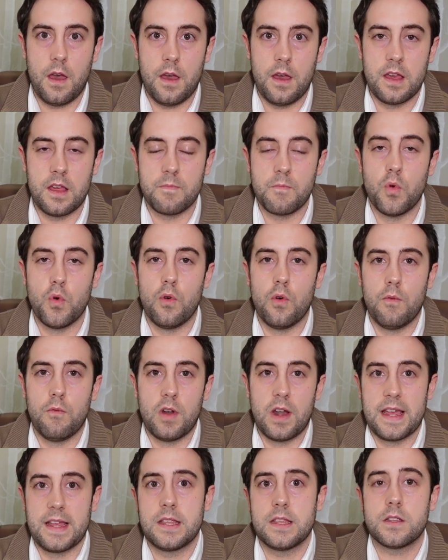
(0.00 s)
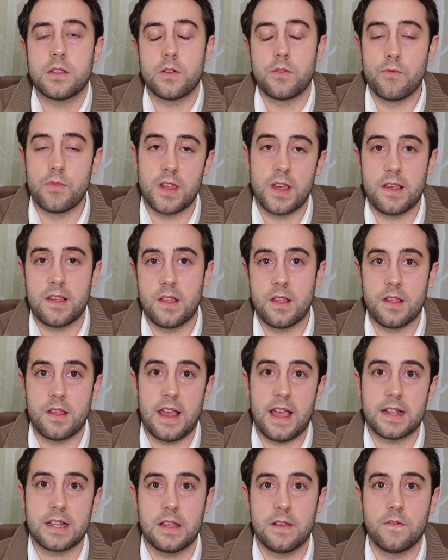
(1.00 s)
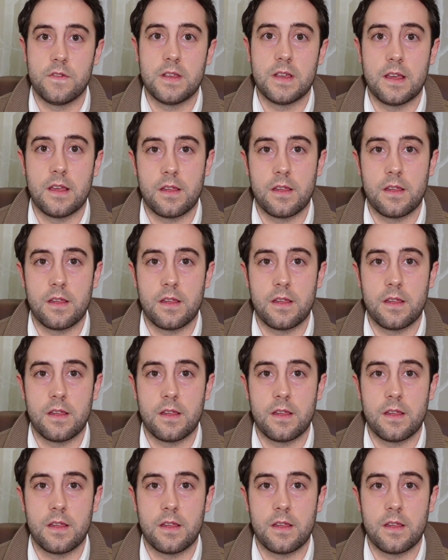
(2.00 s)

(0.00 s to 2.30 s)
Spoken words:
is more related to resistance activity.